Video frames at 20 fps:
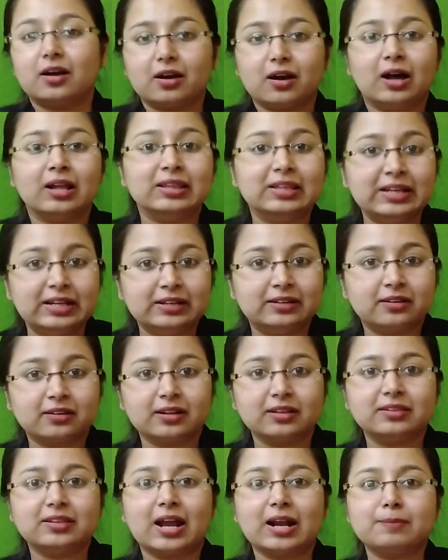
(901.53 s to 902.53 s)
a leader
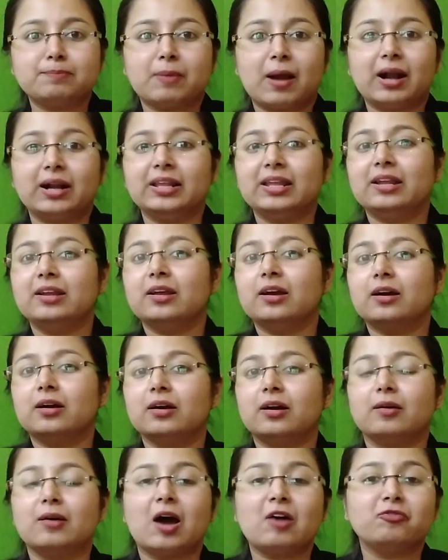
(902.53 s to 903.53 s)
in that party,
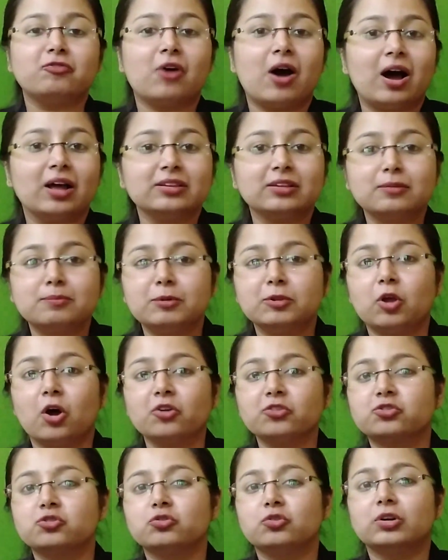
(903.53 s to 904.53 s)
a father
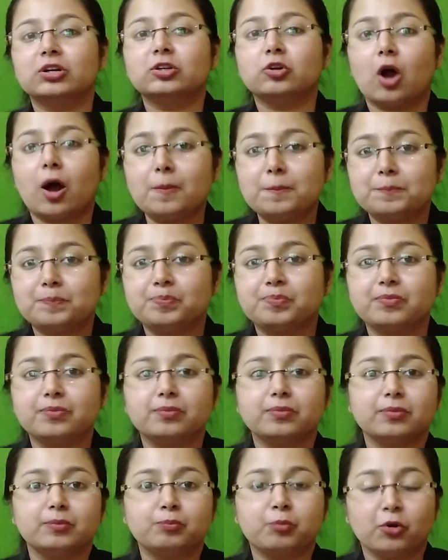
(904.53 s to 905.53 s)
belongs to a top
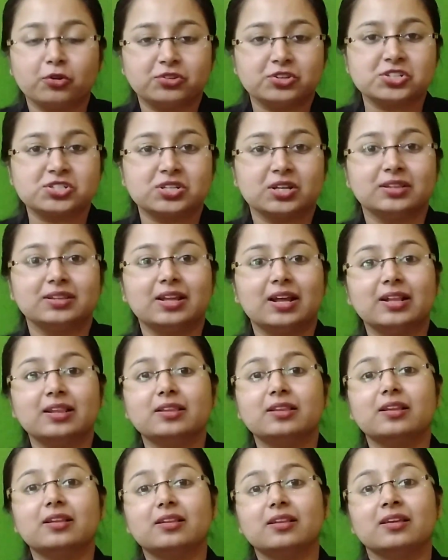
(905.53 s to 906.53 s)
position, then
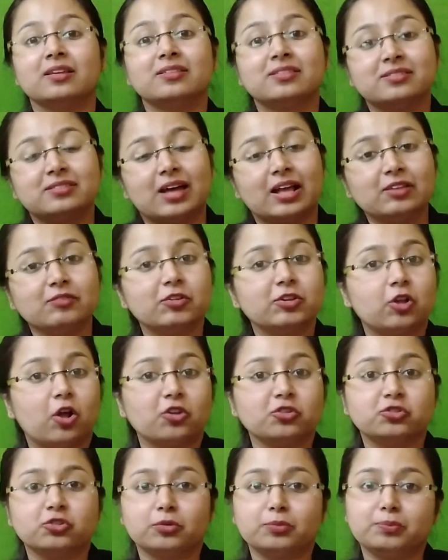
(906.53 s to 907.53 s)
his son will
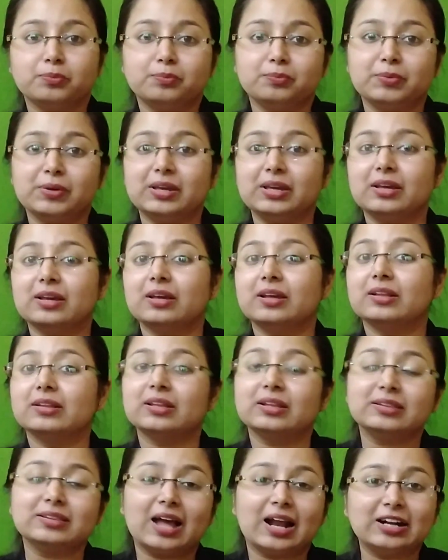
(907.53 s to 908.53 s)
also be
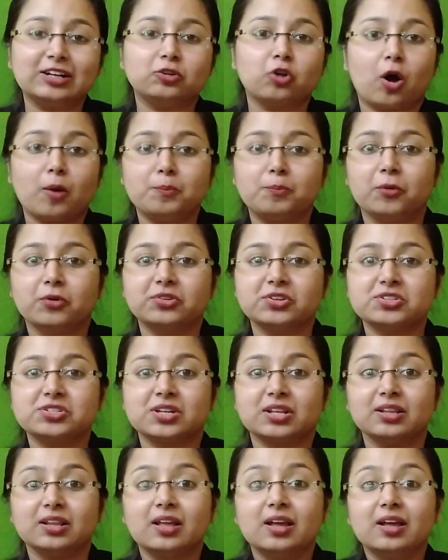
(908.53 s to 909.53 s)
in that top
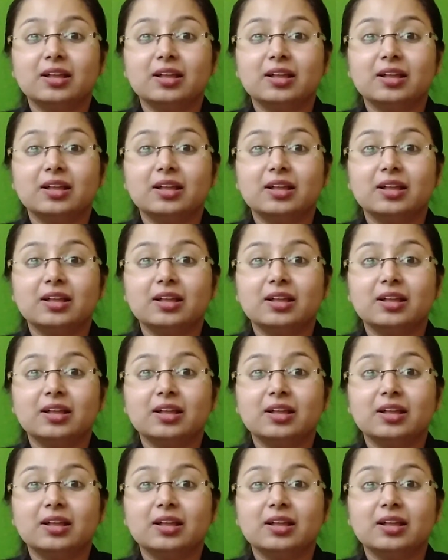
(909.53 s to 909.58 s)
position,